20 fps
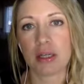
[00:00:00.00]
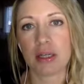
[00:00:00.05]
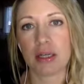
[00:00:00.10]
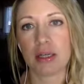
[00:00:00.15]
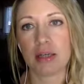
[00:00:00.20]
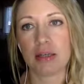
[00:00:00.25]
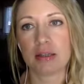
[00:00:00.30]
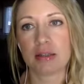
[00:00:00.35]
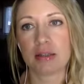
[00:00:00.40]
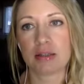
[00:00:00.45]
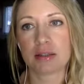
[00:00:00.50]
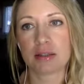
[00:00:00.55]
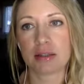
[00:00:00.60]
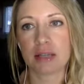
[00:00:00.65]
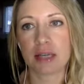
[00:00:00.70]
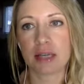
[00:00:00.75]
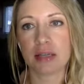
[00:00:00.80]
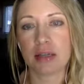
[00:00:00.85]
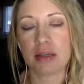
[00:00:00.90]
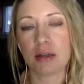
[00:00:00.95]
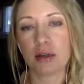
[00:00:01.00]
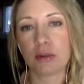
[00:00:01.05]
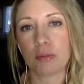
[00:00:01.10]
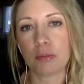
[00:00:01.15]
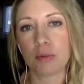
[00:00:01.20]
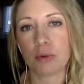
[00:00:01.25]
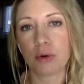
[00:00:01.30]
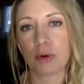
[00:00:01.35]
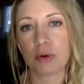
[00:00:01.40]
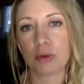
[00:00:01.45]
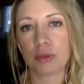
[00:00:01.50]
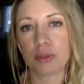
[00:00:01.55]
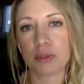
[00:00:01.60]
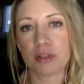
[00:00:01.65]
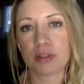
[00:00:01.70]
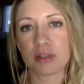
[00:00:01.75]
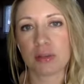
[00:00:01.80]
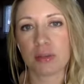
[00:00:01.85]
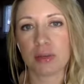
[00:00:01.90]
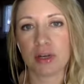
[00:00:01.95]
is getting on board with
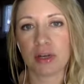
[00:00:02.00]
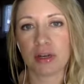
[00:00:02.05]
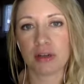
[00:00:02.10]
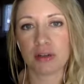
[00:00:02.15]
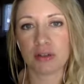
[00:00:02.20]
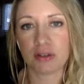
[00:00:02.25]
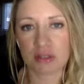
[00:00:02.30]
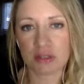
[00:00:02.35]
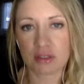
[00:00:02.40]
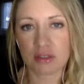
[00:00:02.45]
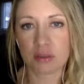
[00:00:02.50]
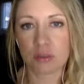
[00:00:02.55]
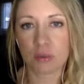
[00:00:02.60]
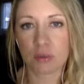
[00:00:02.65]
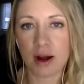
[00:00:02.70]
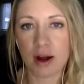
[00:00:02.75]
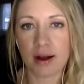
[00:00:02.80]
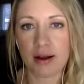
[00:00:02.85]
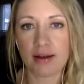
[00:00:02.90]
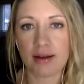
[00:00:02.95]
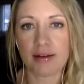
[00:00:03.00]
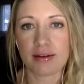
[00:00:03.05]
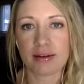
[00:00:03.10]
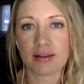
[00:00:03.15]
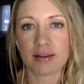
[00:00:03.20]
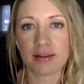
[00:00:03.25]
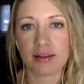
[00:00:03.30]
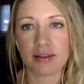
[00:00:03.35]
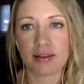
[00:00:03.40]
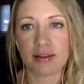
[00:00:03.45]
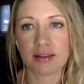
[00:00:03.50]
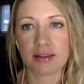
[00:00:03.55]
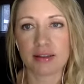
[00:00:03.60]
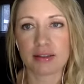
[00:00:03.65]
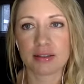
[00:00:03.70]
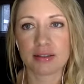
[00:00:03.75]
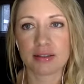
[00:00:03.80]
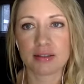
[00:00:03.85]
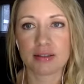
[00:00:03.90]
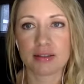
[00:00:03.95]
someone else's why
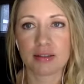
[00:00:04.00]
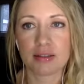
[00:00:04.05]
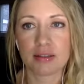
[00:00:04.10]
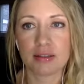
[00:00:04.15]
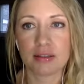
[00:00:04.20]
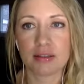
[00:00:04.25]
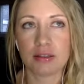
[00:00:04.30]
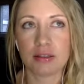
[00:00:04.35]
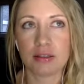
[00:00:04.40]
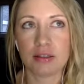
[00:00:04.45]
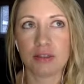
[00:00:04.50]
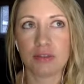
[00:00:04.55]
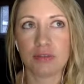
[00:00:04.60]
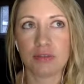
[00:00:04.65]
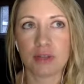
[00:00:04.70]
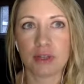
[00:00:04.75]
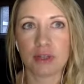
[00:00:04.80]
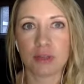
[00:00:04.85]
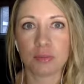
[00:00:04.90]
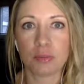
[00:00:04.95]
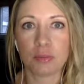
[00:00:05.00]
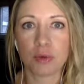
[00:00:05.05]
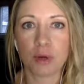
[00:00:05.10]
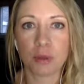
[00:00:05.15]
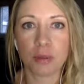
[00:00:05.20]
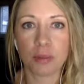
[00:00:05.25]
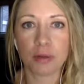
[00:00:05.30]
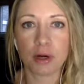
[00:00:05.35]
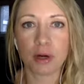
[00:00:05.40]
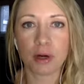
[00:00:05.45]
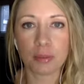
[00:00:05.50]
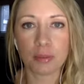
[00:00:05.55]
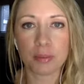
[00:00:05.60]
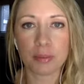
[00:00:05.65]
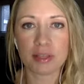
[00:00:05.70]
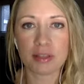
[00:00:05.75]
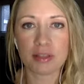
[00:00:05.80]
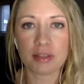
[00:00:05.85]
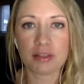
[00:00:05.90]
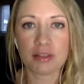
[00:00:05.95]
is you develop more
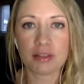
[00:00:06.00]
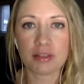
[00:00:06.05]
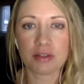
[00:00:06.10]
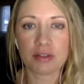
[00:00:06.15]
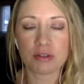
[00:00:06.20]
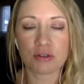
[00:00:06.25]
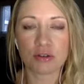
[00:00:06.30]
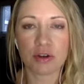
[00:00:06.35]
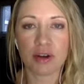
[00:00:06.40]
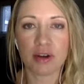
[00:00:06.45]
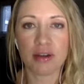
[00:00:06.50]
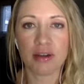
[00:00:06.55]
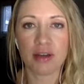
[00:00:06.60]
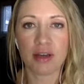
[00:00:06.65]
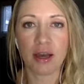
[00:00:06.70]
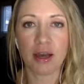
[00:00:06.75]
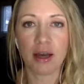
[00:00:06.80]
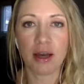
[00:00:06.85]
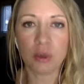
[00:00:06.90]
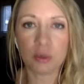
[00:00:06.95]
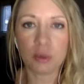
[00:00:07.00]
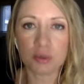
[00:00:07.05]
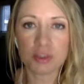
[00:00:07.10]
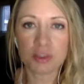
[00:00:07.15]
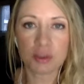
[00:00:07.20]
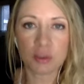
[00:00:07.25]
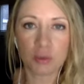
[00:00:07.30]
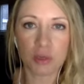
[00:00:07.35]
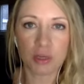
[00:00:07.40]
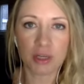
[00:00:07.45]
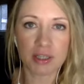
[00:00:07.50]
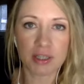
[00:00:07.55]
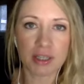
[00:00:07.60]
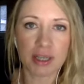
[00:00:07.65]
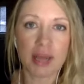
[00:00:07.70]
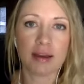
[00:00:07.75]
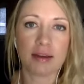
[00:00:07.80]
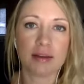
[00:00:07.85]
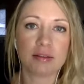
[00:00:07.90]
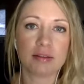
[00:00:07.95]
purpose in trying to help someone
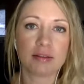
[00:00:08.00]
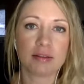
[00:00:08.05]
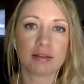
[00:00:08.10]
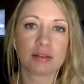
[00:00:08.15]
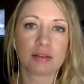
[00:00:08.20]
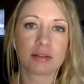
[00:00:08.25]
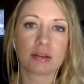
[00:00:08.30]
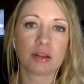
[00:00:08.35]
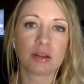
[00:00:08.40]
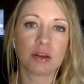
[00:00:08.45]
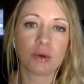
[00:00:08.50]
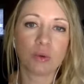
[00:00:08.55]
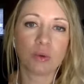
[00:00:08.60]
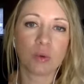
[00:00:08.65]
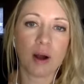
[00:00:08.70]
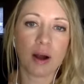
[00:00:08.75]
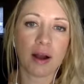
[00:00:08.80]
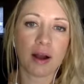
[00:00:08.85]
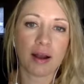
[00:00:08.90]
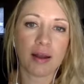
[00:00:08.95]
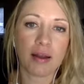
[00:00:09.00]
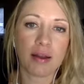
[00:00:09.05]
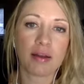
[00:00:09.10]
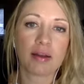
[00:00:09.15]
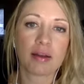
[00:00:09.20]
get to their why